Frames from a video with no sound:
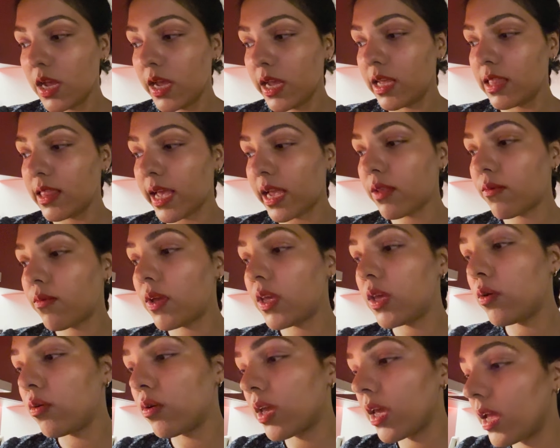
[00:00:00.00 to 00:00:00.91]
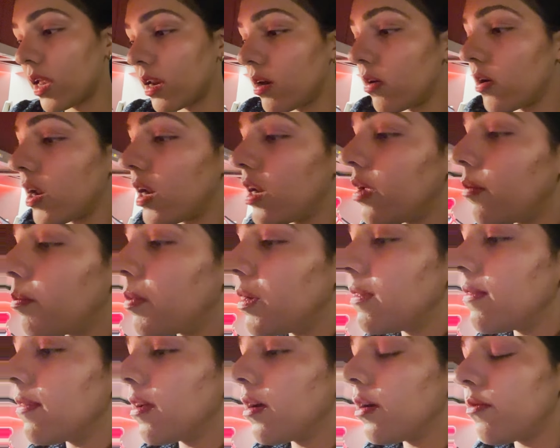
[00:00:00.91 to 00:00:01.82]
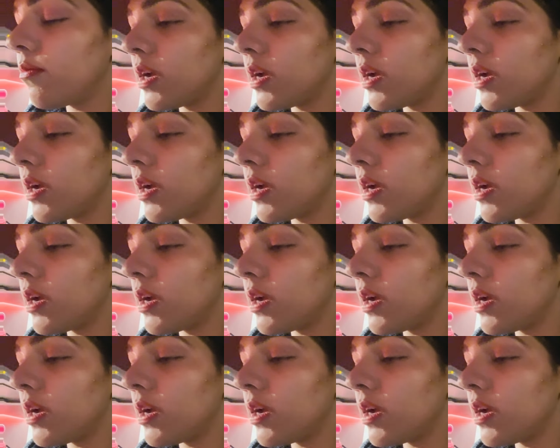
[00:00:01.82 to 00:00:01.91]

In that way you can really preserve